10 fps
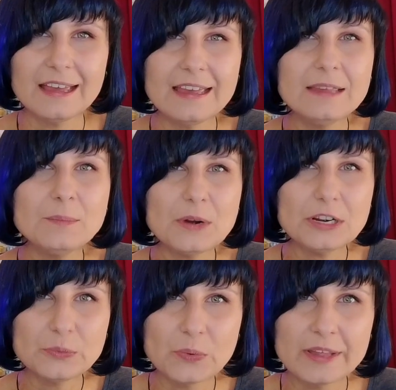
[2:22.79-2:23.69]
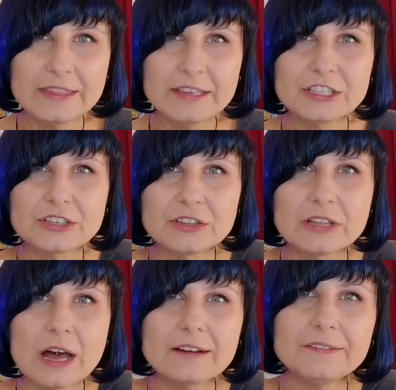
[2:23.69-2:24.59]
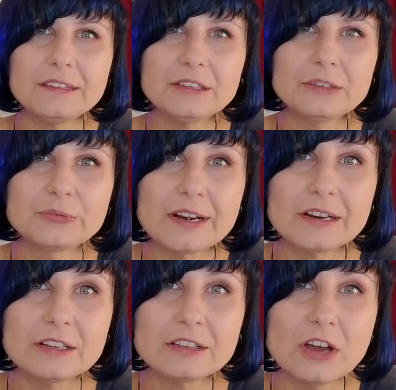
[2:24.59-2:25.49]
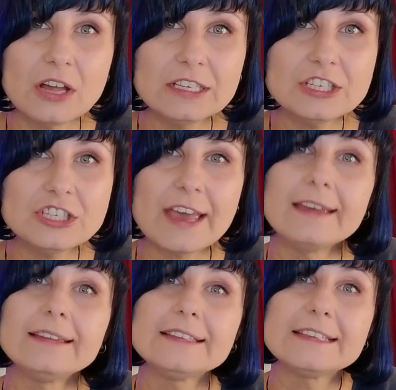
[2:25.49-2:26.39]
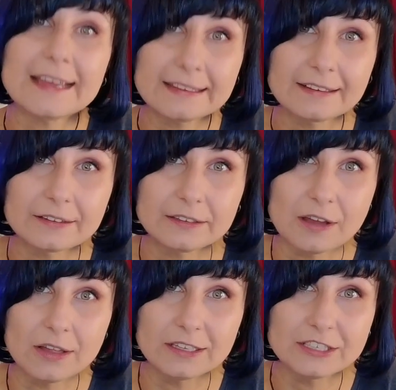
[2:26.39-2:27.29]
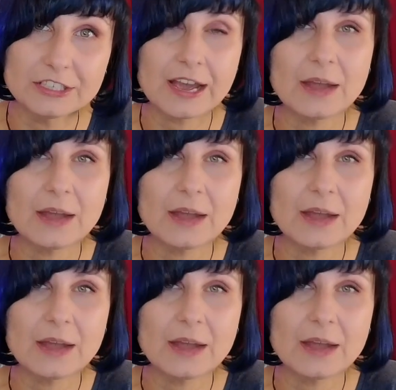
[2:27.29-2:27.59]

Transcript: In part 1, there's a lot of theoretical knowledge and technical knowledge.